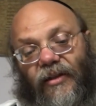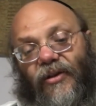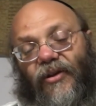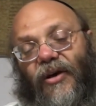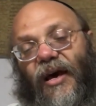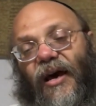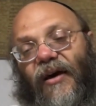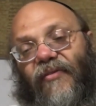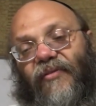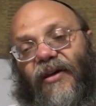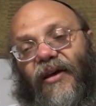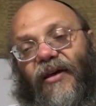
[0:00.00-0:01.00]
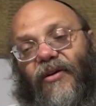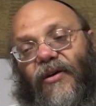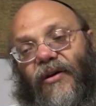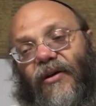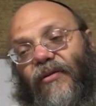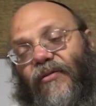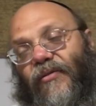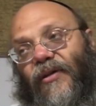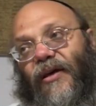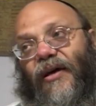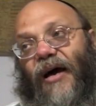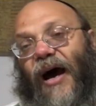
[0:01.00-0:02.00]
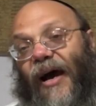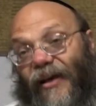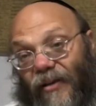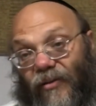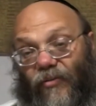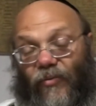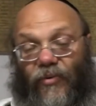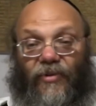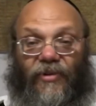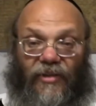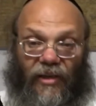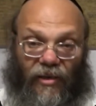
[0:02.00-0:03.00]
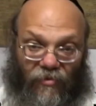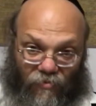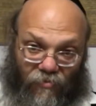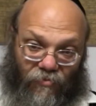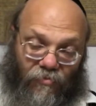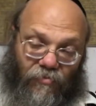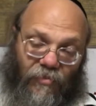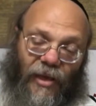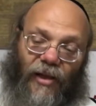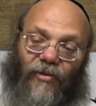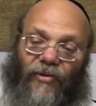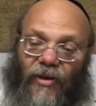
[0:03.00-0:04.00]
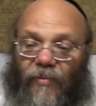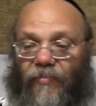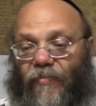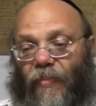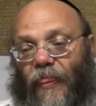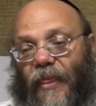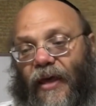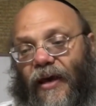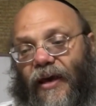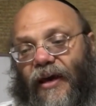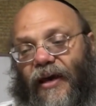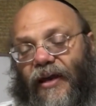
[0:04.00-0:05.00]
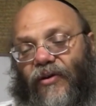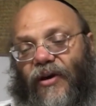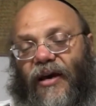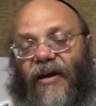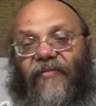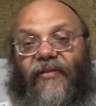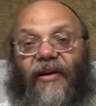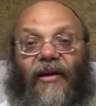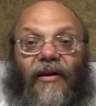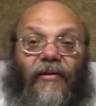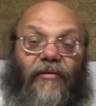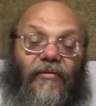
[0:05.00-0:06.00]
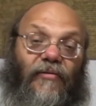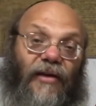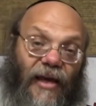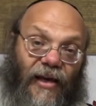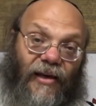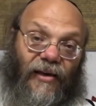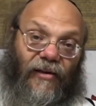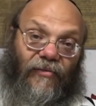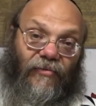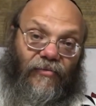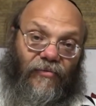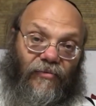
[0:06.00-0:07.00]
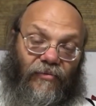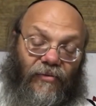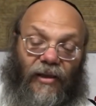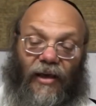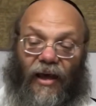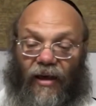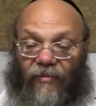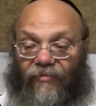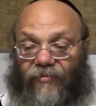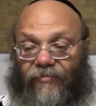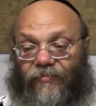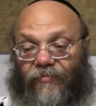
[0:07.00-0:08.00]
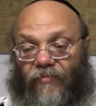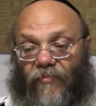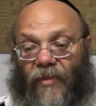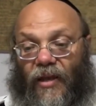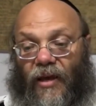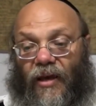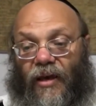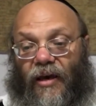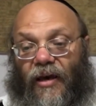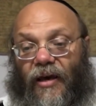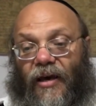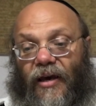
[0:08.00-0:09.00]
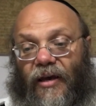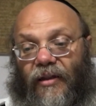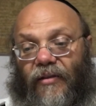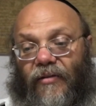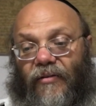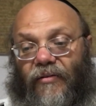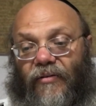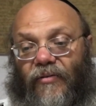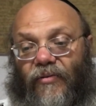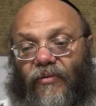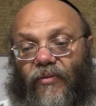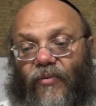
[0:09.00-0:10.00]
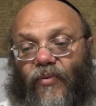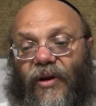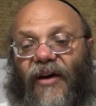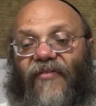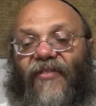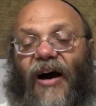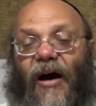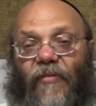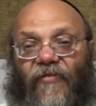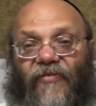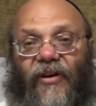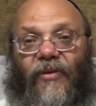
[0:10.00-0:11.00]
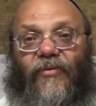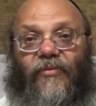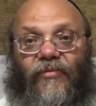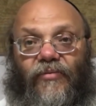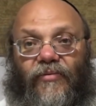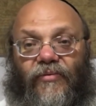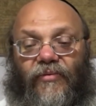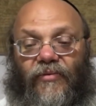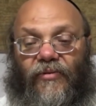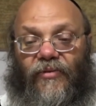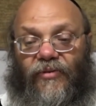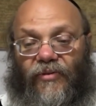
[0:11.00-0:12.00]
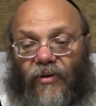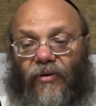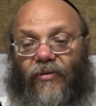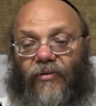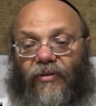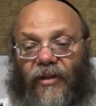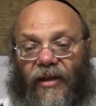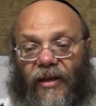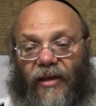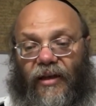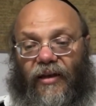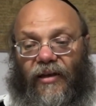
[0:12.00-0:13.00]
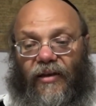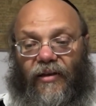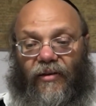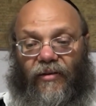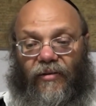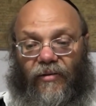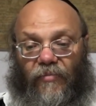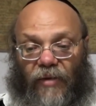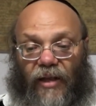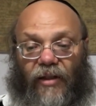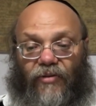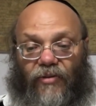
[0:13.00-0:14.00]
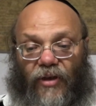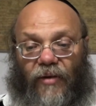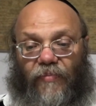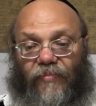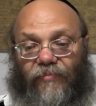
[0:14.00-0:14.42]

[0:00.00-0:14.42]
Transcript: you have the Ail, which is the male sheep, and you have the Egel, the calf. And when Avraham Avinu saw the male sheep,